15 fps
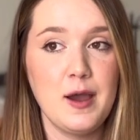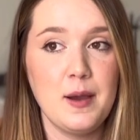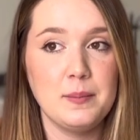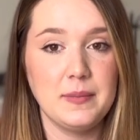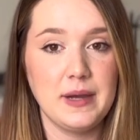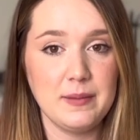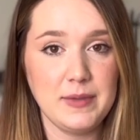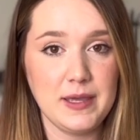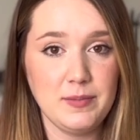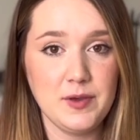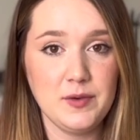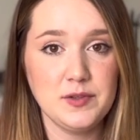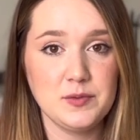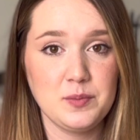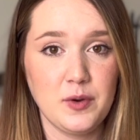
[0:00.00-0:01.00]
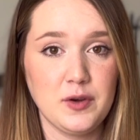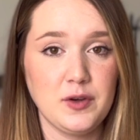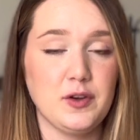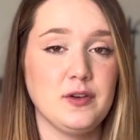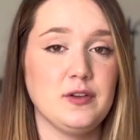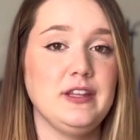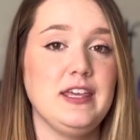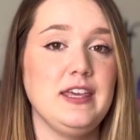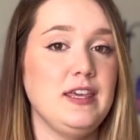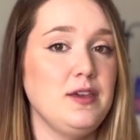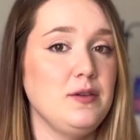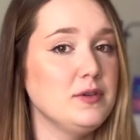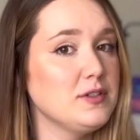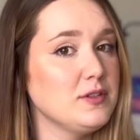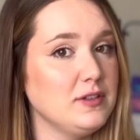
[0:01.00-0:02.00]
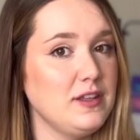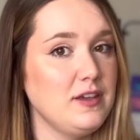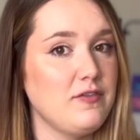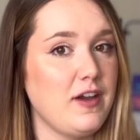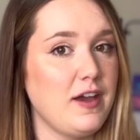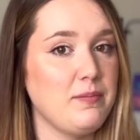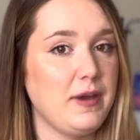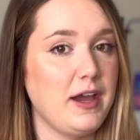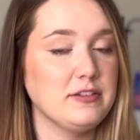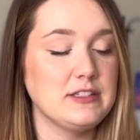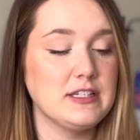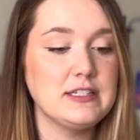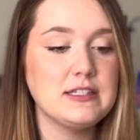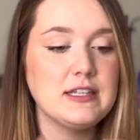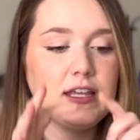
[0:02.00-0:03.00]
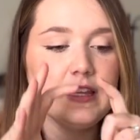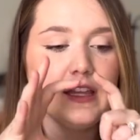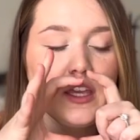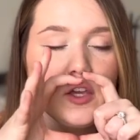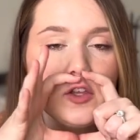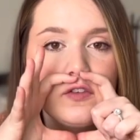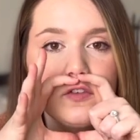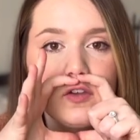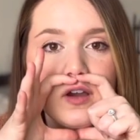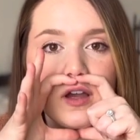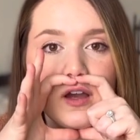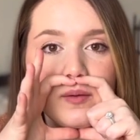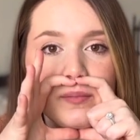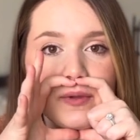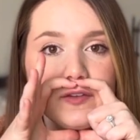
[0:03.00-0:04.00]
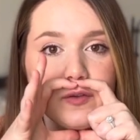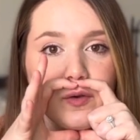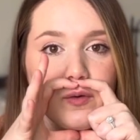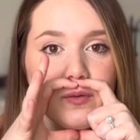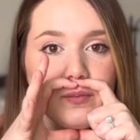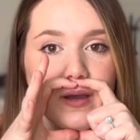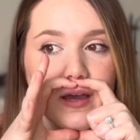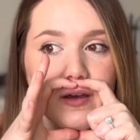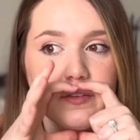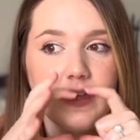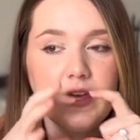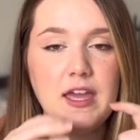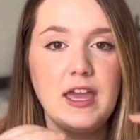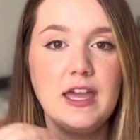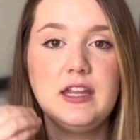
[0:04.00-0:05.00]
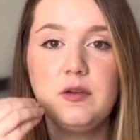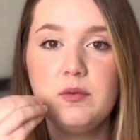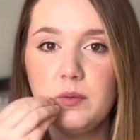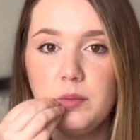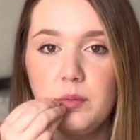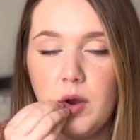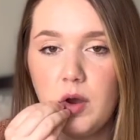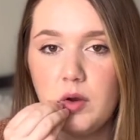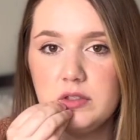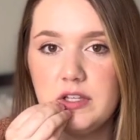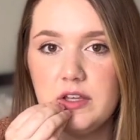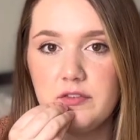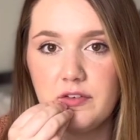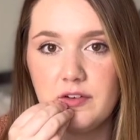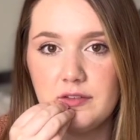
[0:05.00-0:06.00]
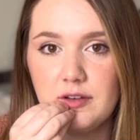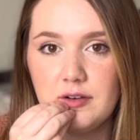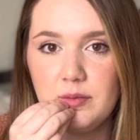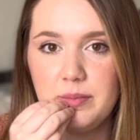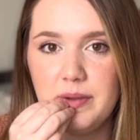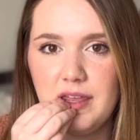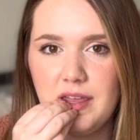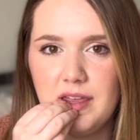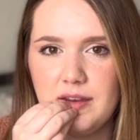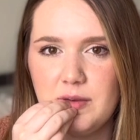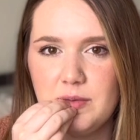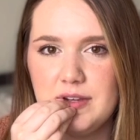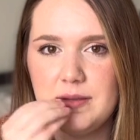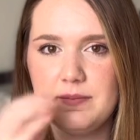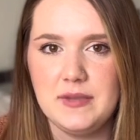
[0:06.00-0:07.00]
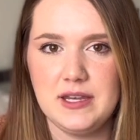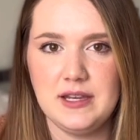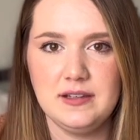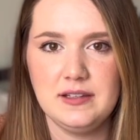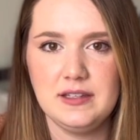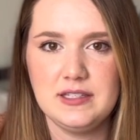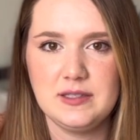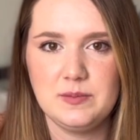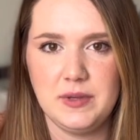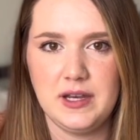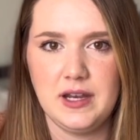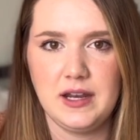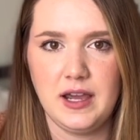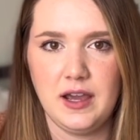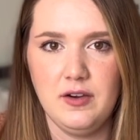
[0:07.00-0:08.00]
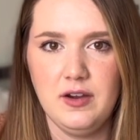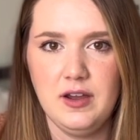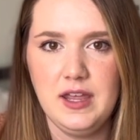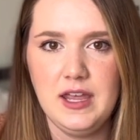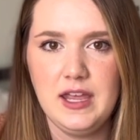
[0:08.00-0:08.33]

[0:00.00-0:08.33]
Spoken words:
My baby was born early. He was only 5 pounds. This thing like took up his whole mouth, and he would hold it for a little bit and he would immediately spit it out.